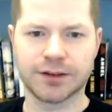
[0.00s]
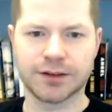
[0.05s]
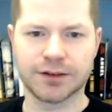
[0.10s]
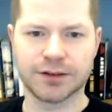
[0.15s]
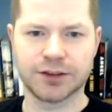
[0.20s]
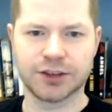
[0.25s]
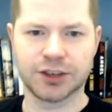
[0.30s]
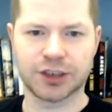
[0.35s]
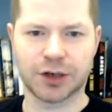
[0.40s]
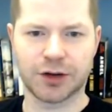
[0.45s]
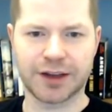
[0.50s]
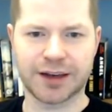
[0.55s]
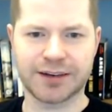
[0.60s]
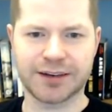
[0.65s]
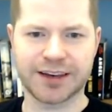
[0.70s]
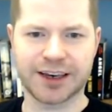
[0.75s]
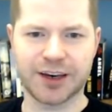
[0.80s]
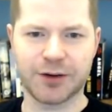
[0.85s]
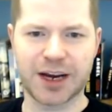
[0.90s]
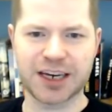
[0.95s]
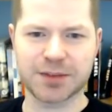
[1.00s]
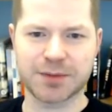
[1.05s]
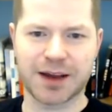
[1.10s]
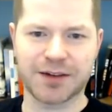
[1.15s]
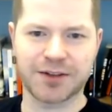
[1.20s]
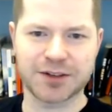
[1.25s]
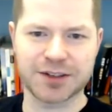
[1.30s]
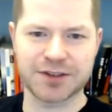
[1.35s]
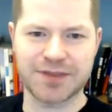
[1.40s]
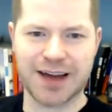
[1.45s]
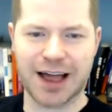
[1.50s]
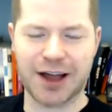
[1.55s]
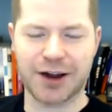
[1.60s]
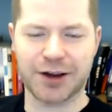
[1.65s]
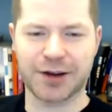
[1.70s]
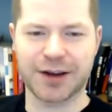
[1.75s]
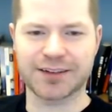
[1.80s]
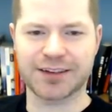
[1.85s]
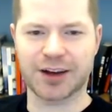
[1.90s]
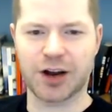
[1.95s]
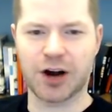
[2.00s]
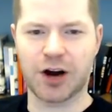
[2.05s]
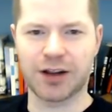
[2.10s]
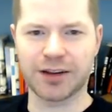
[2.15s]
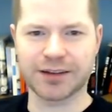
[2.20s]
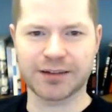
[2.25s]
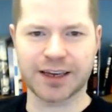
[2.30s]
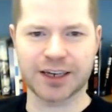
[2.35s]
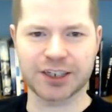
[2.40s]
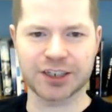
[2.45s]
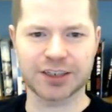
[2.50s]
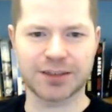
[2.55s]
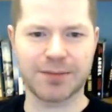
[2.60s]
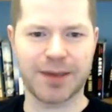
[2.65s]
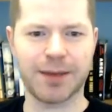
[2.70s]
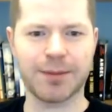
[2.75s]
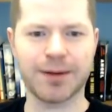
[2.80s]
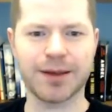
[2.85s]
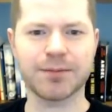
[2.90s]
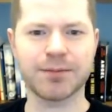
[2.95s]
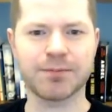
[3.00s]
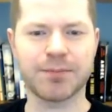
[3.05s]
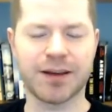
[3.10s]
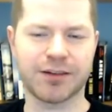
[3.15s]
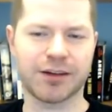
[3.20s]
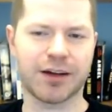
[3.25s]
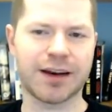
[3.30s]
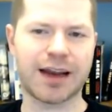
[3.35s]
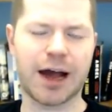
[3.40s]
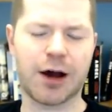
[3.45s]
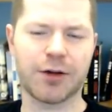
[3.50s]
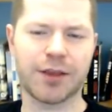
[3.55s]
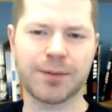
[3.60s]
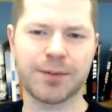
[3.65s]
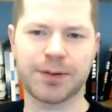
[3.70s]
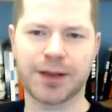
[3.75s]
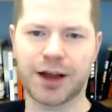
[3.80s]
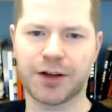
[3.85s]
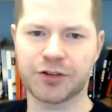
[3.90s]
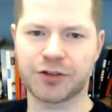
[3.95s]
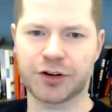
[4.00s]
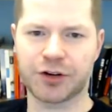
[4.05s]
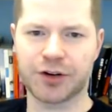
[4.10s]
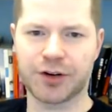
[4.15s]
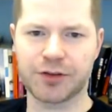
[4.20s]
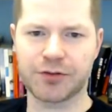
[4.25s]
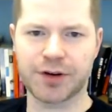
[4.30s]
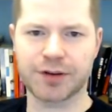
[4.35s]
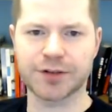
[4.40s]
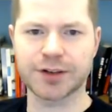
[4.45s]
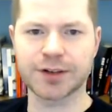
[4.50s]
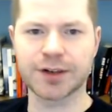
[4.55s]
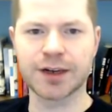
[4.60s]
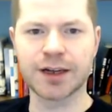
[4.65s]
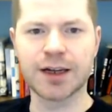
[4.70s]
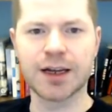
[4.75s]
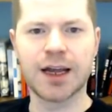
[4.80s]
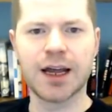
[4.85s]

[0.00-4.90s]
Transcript: Should generally continuation bet versus value against the calling station? Maybe. Depends on how they play on the turn in the river.